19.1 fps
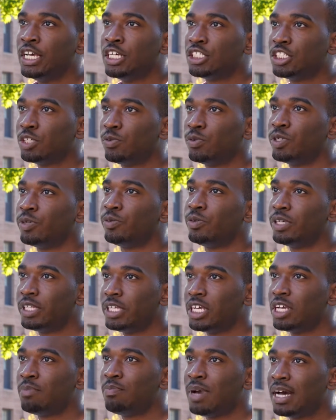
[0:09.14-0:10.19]
So we're
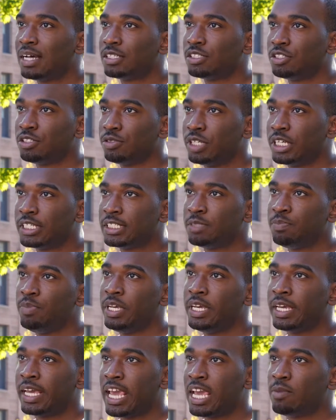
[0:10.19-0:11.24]
really about students
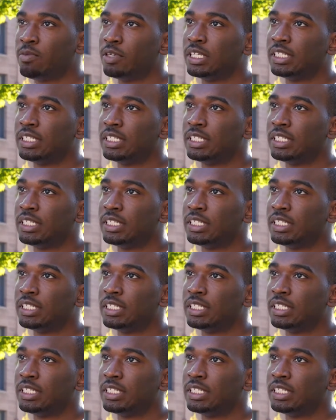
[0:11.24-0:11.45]
being able